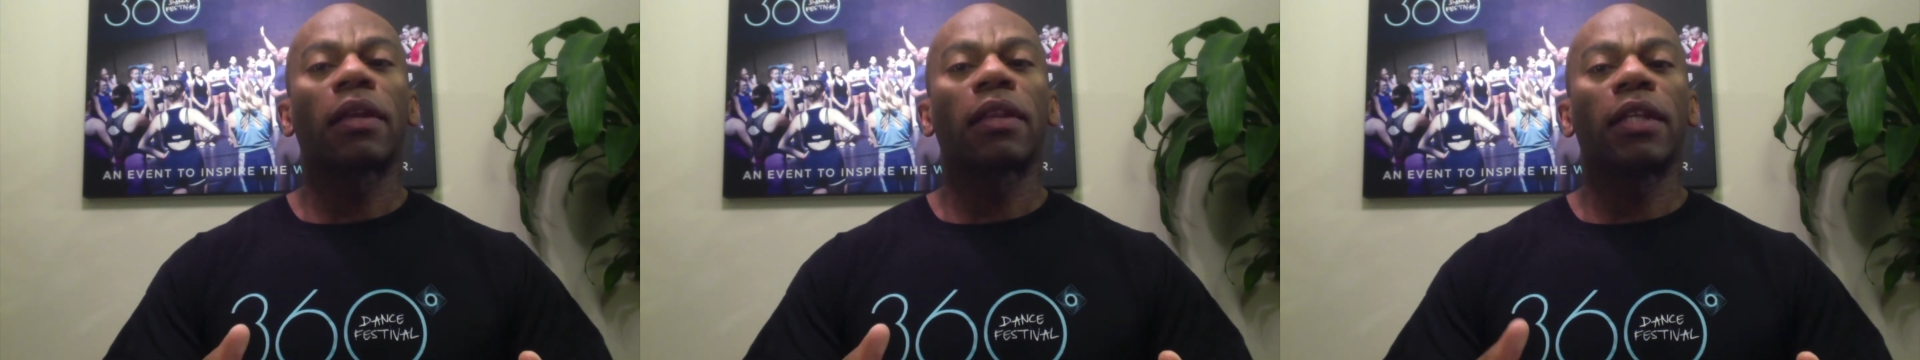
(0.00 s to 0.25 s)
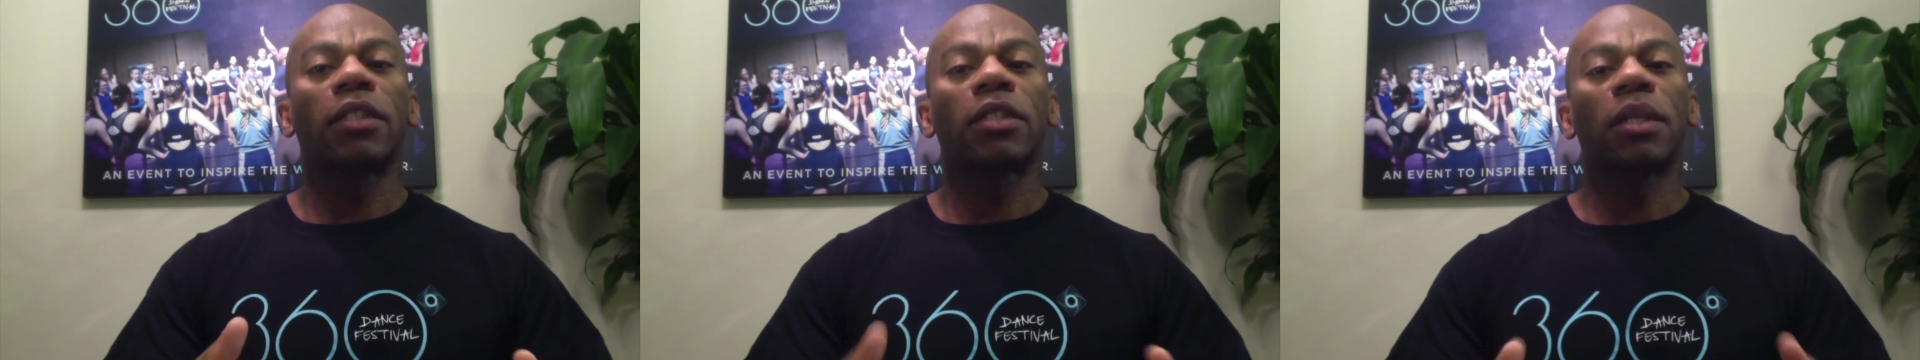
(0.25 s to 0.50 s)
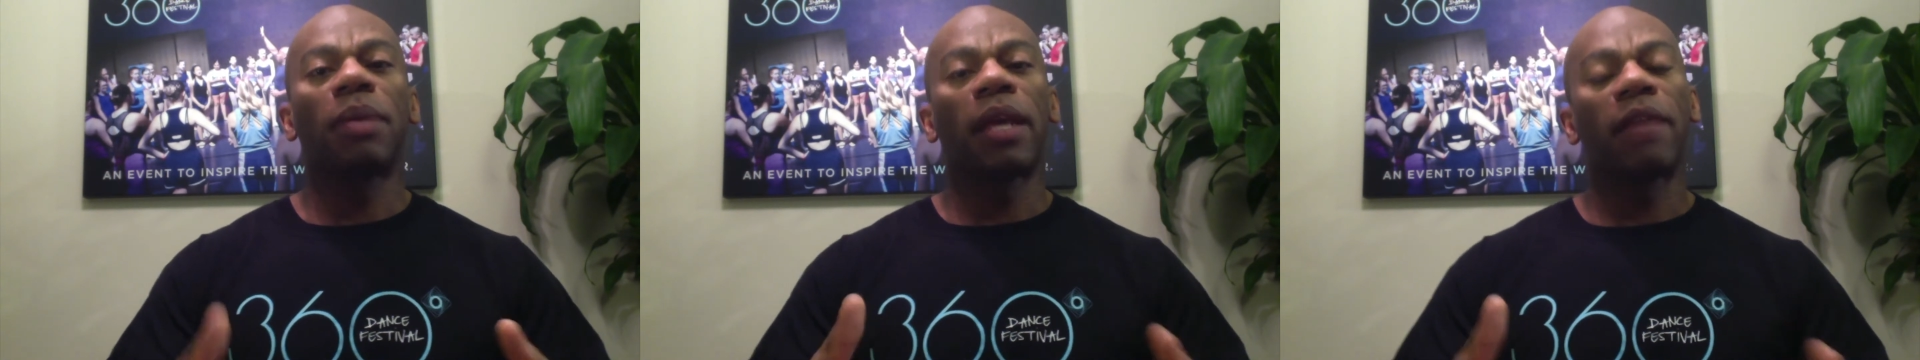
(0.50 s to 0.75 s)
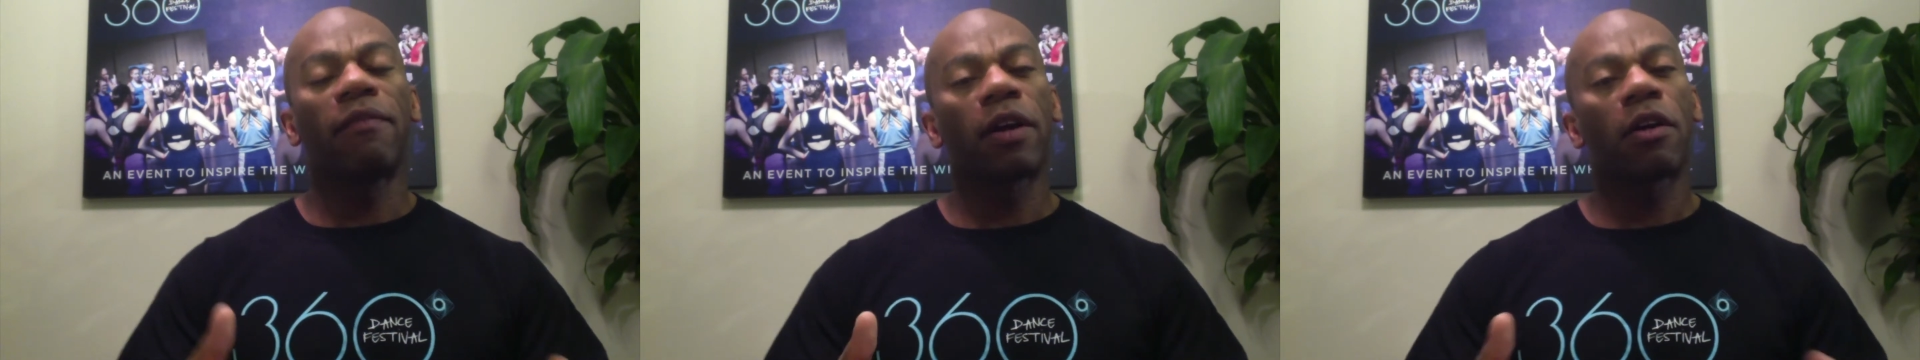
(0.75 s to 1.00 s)
that is going to be
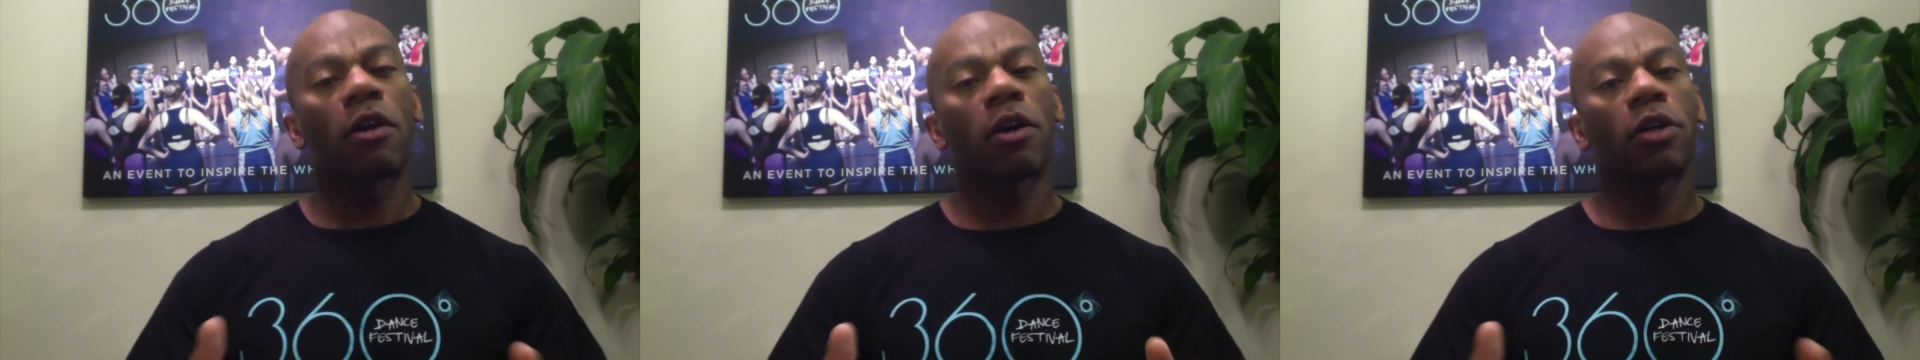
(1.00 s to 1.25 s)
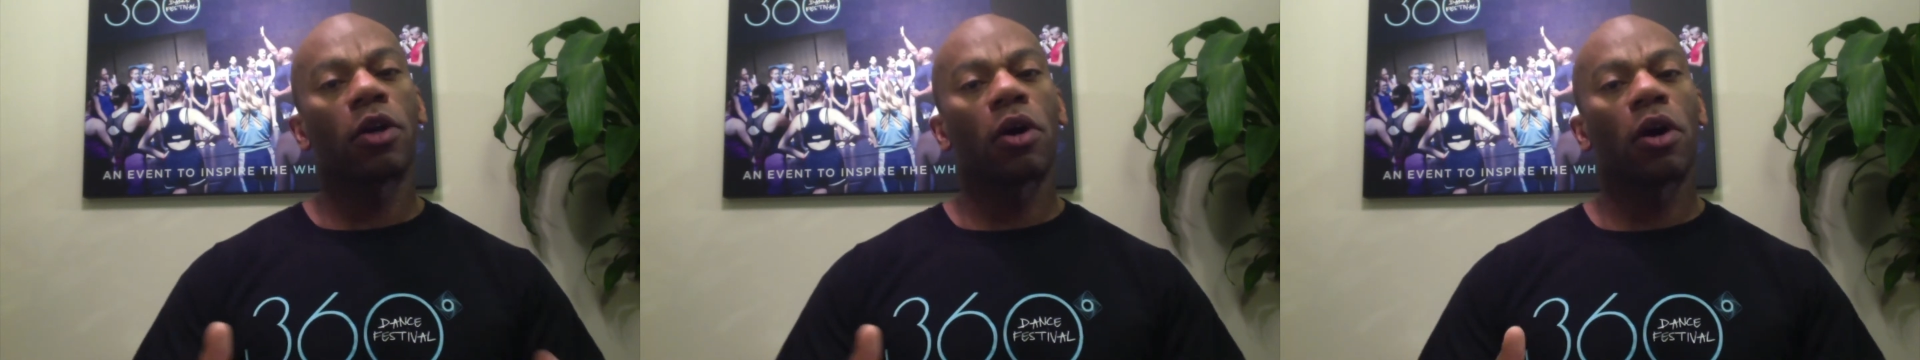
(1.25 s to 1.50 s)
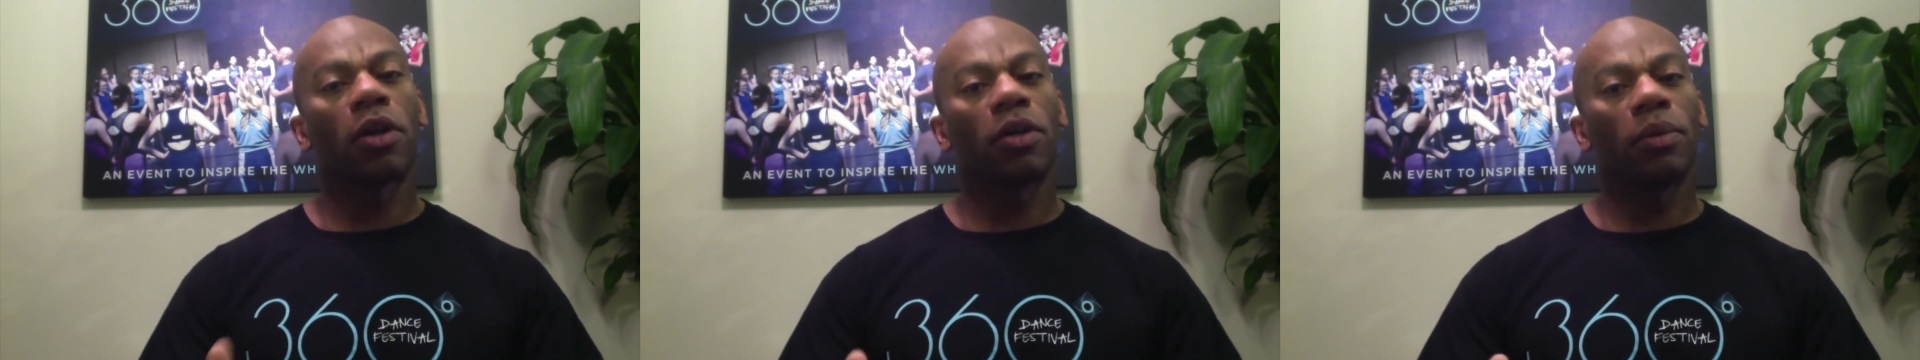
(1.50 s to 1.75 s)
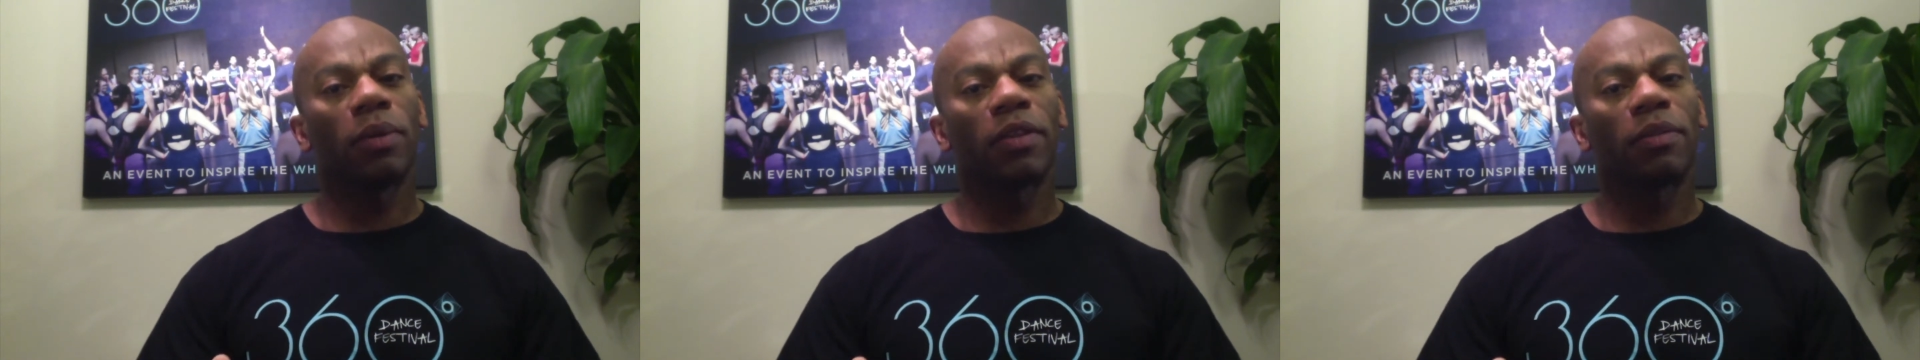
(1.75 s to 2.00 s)
very hard to argue
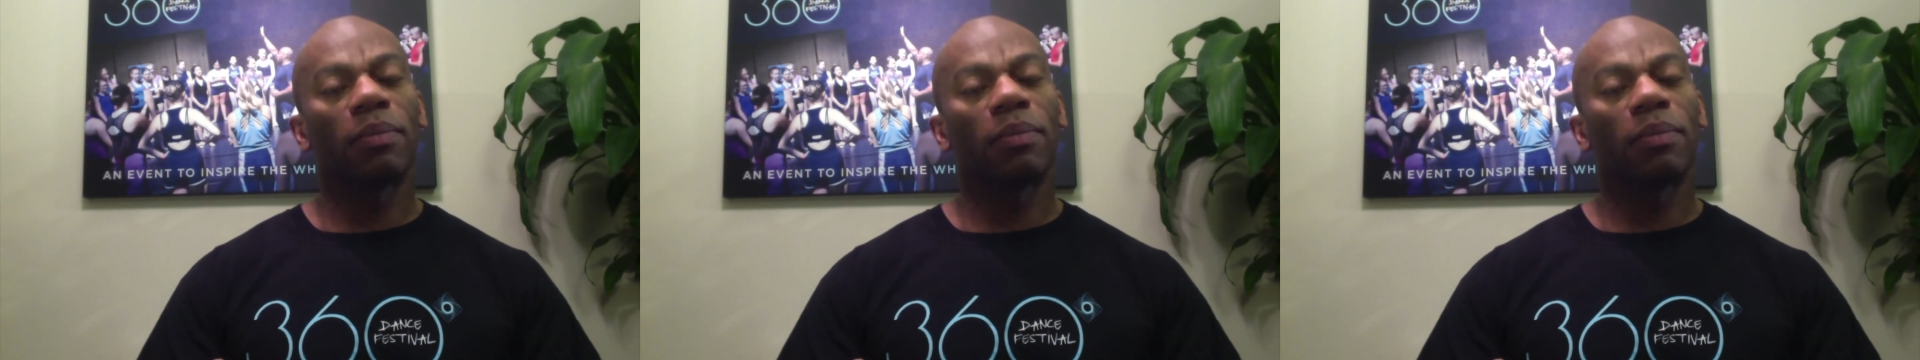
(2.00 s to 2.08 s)
with,